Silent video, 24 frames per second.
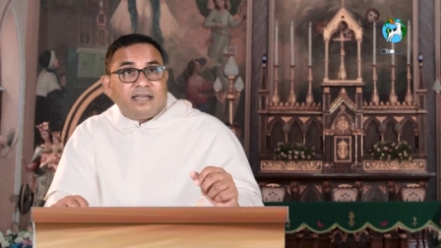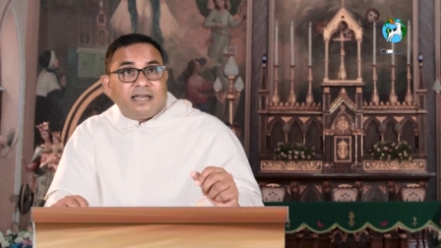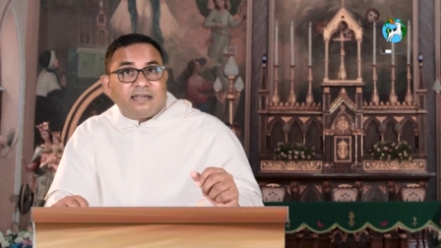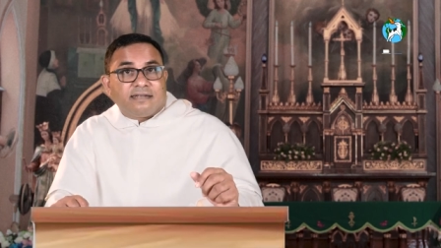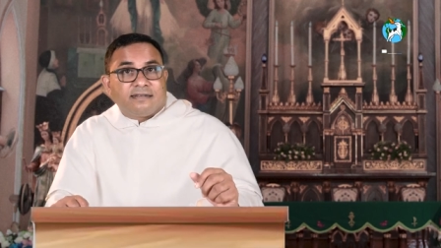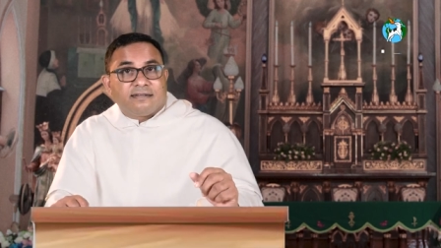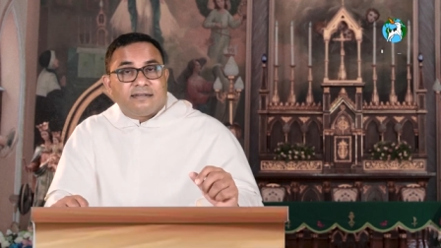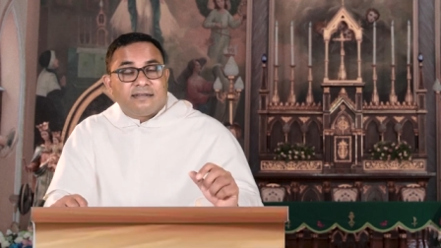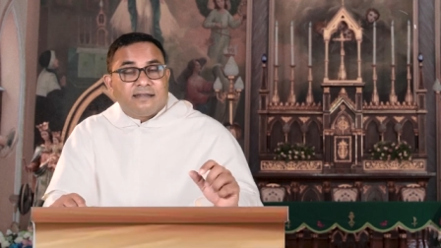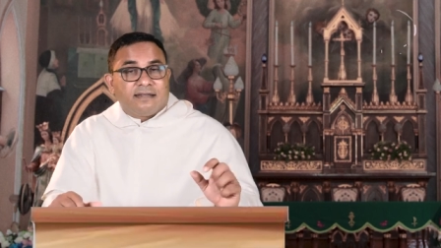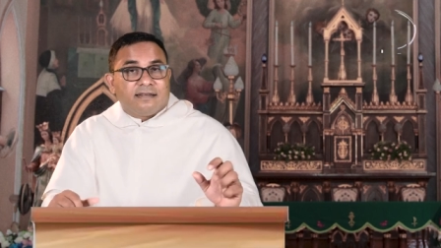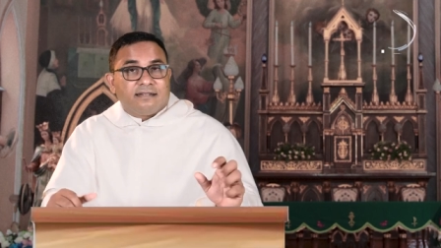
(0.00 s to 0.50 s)
and
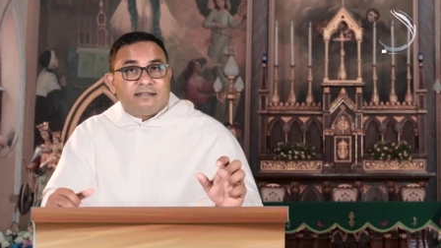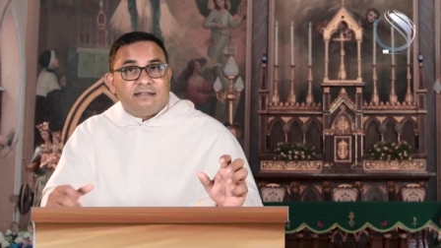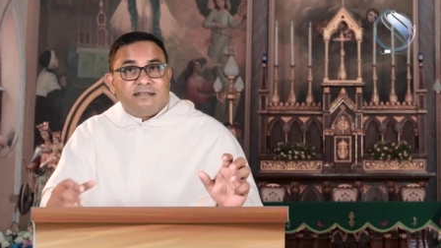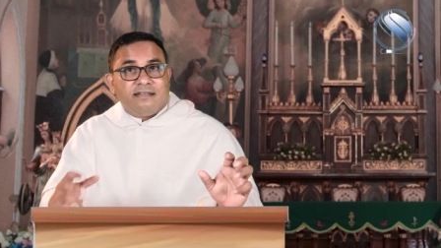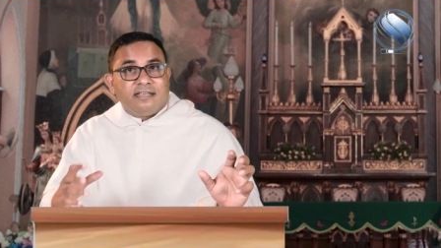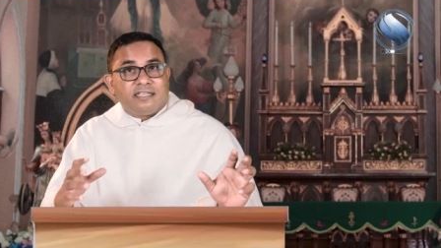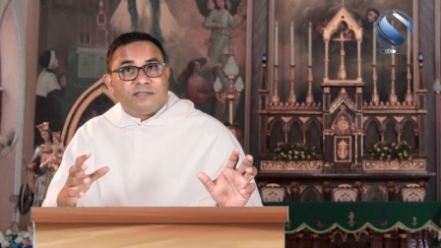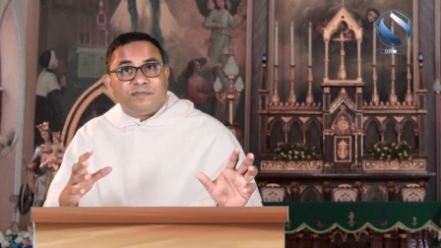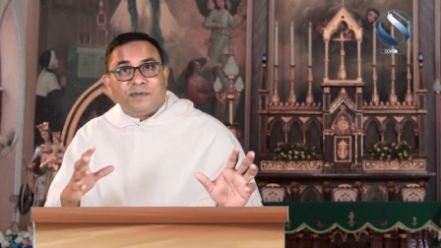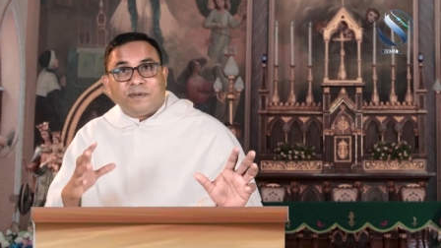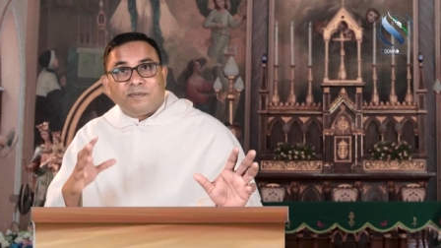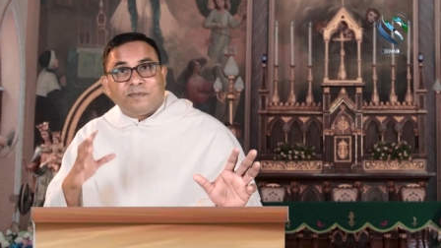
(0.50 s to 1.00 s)
yet
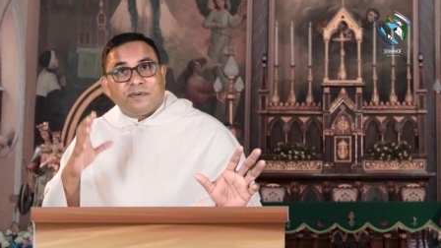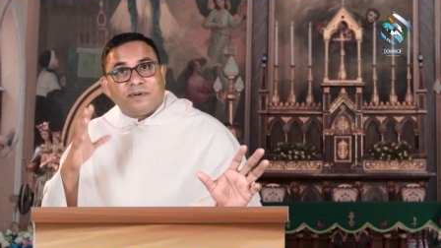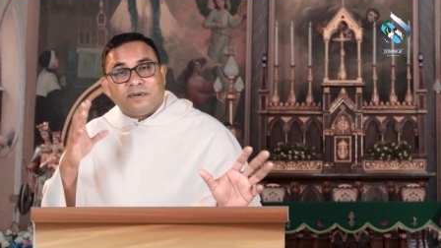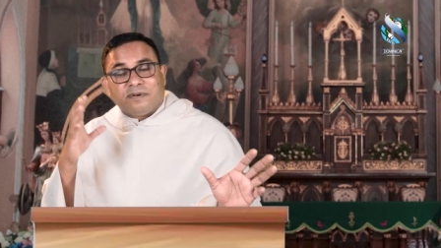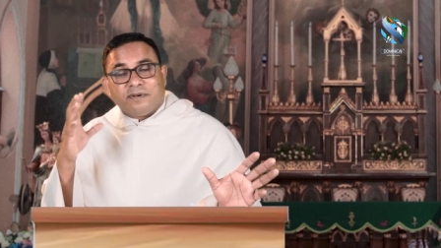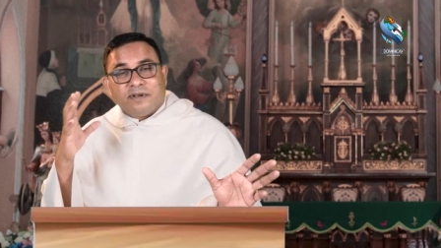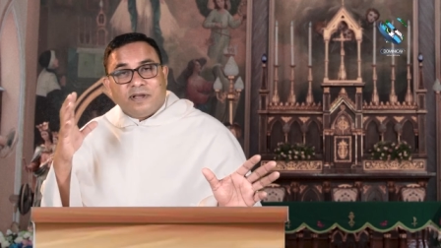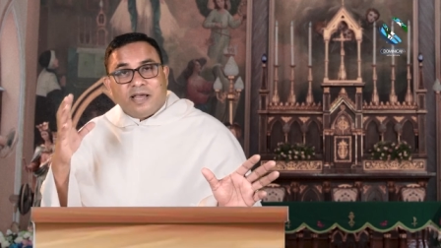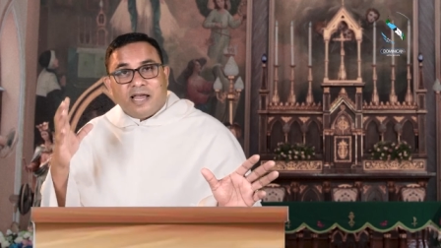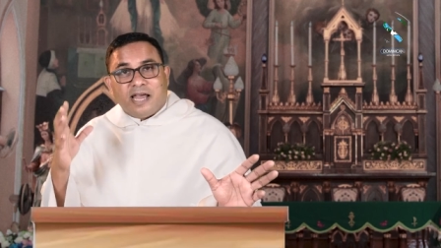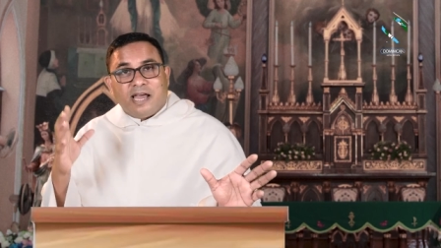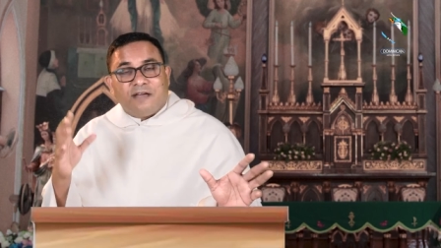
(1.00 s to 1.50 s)
these
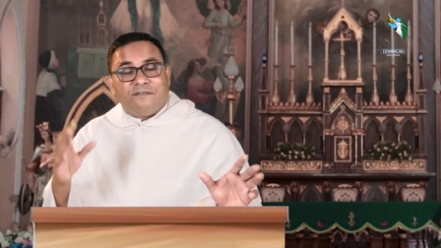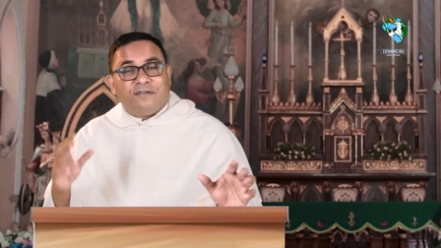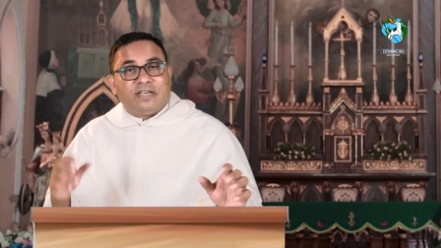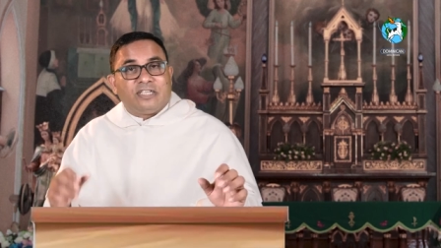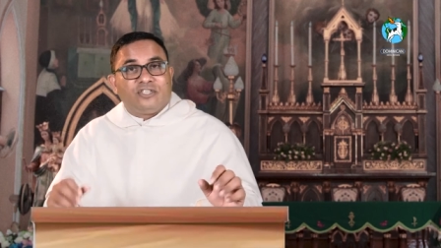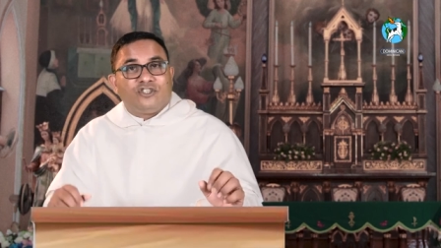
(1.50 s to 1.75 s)
people have